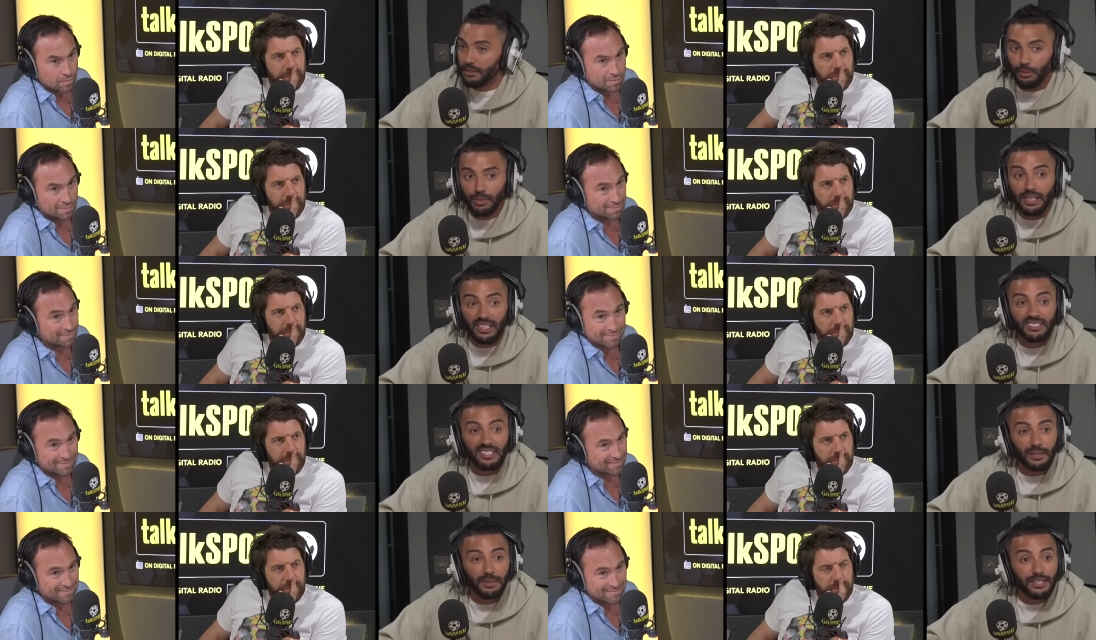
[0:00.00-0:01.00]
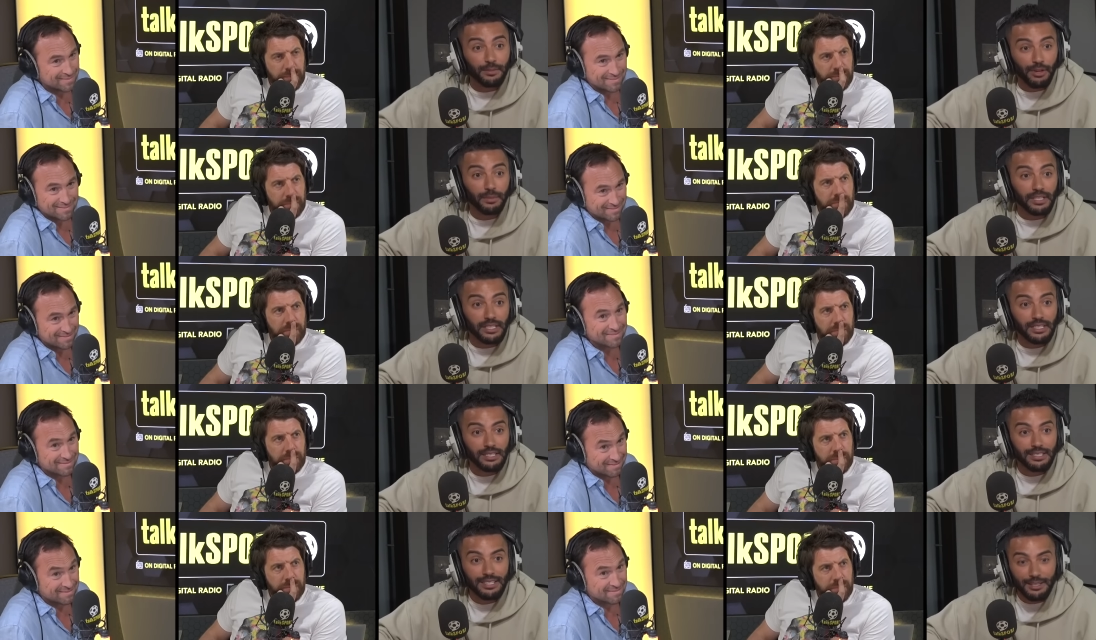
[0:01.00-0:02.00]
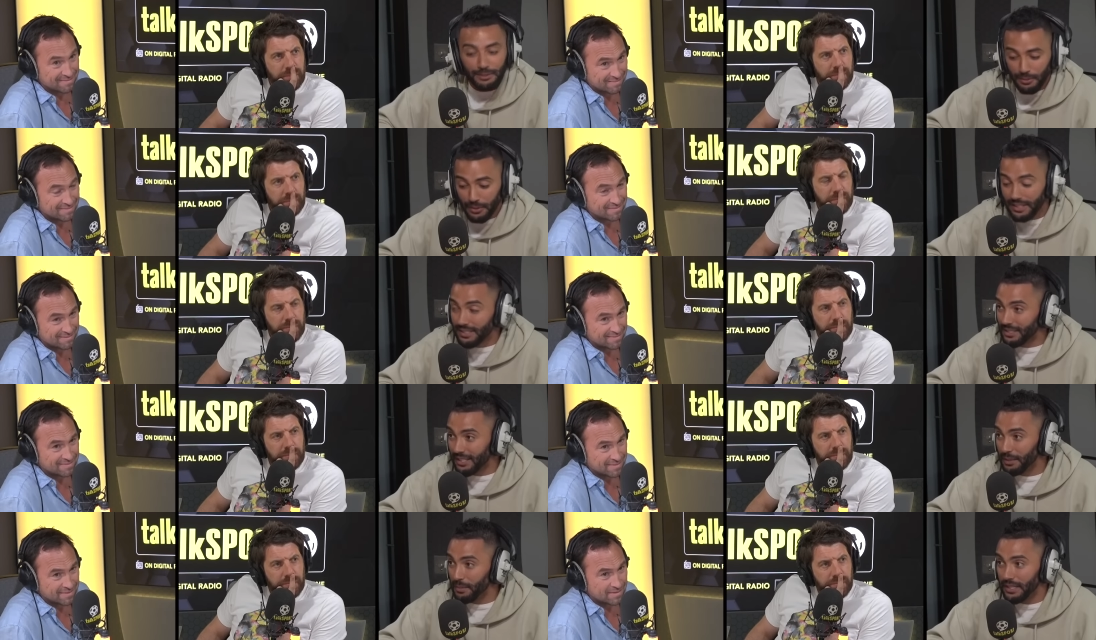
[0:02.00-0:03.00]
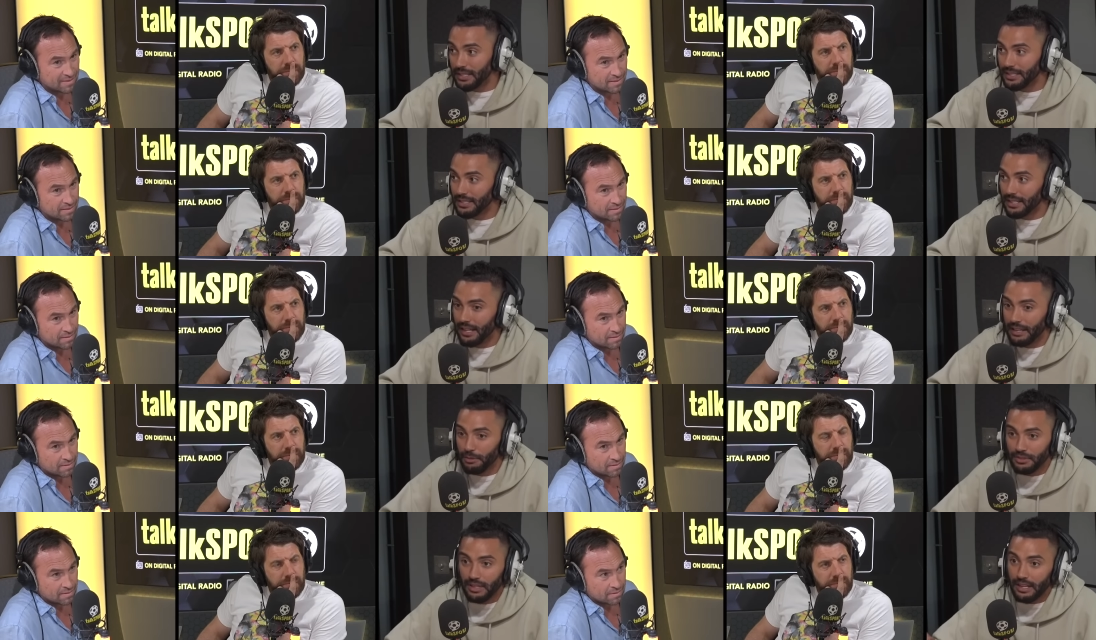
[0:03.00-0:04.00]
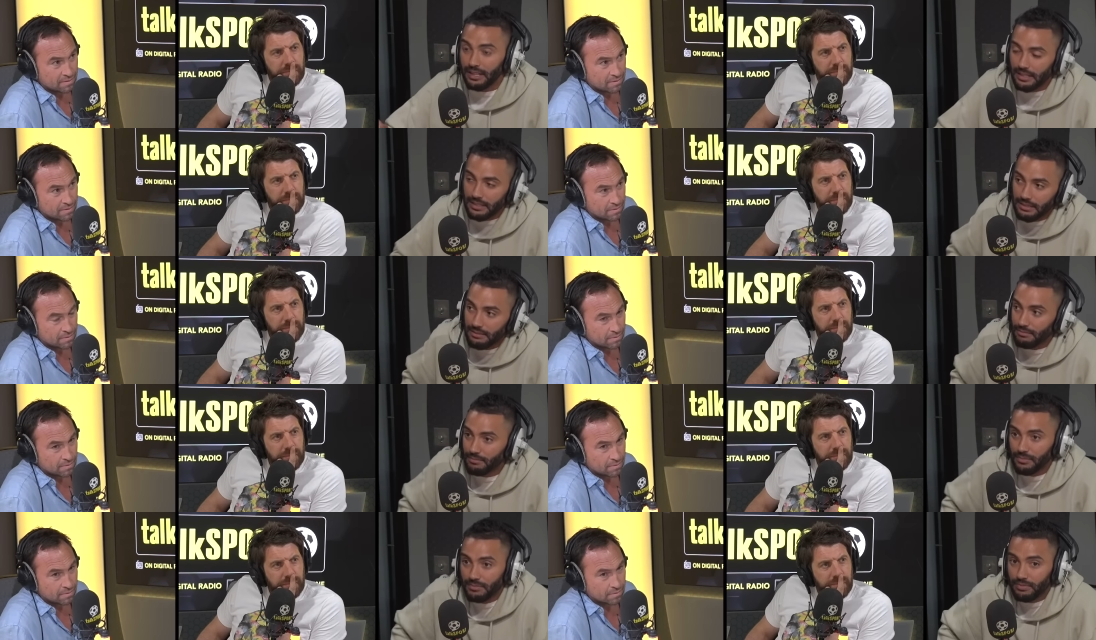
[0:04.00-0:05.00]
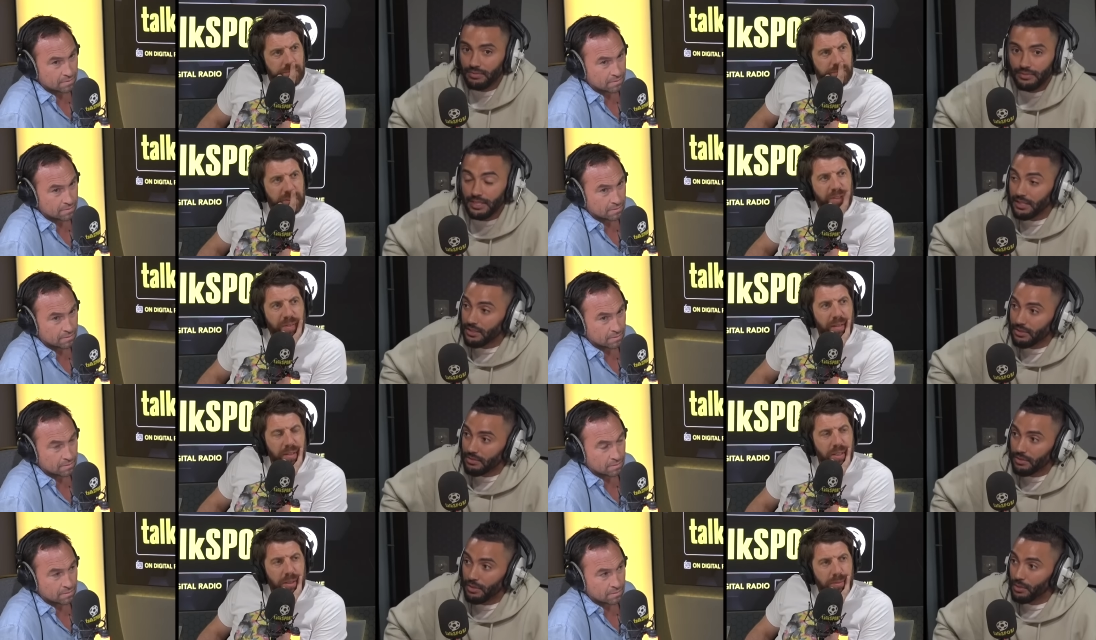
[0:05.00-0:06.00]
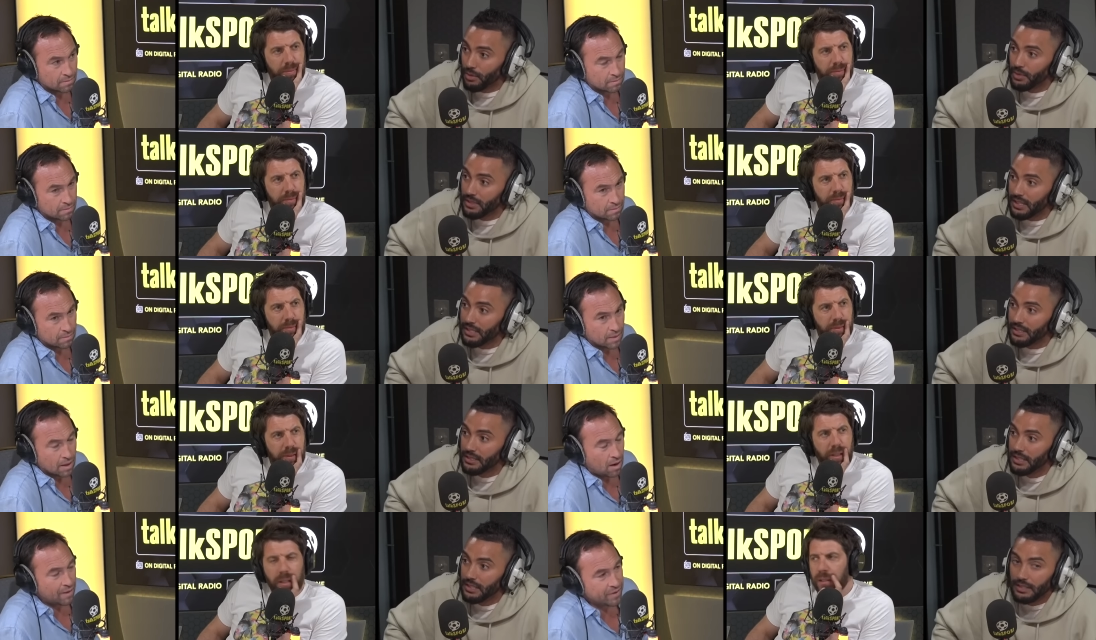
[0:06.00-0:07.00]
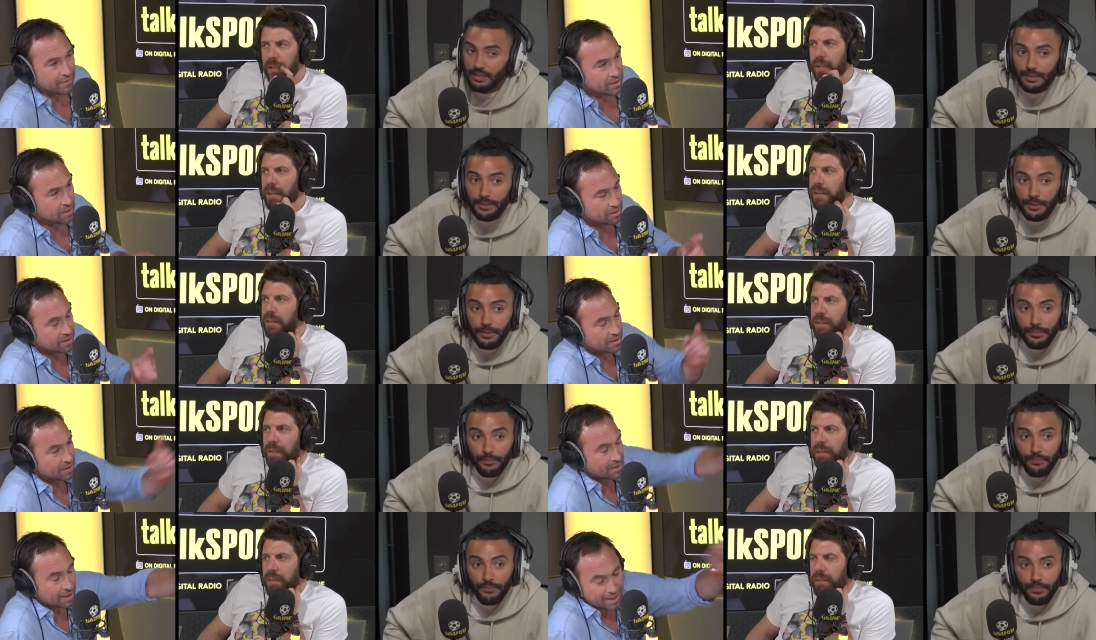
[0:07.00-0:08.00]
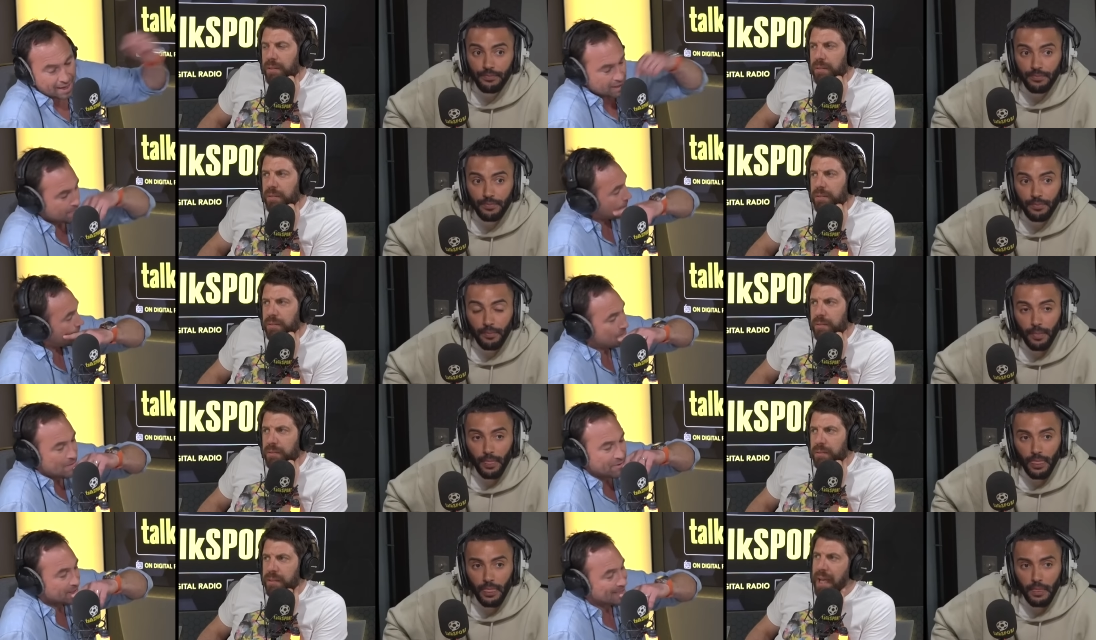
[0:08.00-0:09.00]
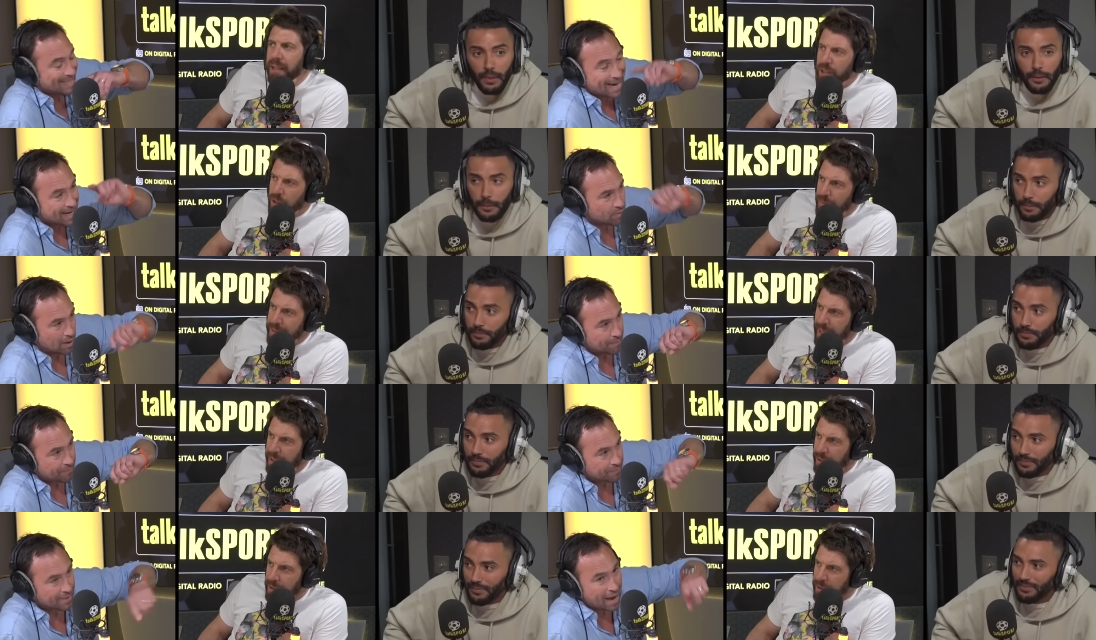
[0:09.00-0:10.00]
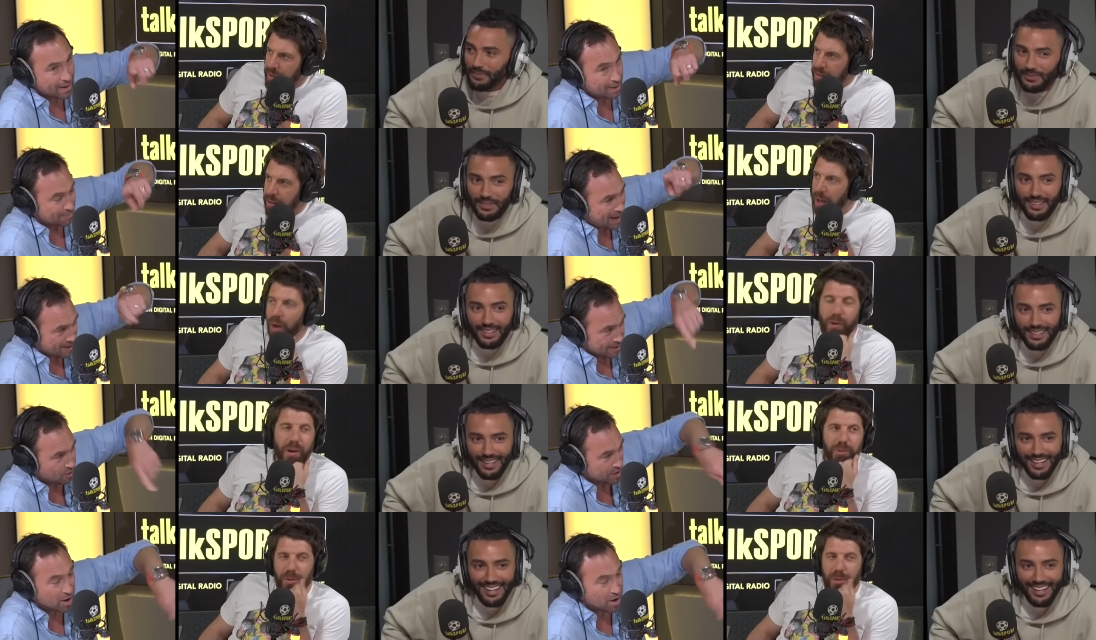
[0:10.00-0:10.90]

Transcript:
Speaker 1: you know, playing in a centre mid in the Premier mm. League. He went into centre mid, and it was like. He's found his home.
Speaker 2: Who, who is this? I've never. I just sent Danny in the back. I've never Danny, seen anyone. Danny, Dan, him, Danny. Oh, right,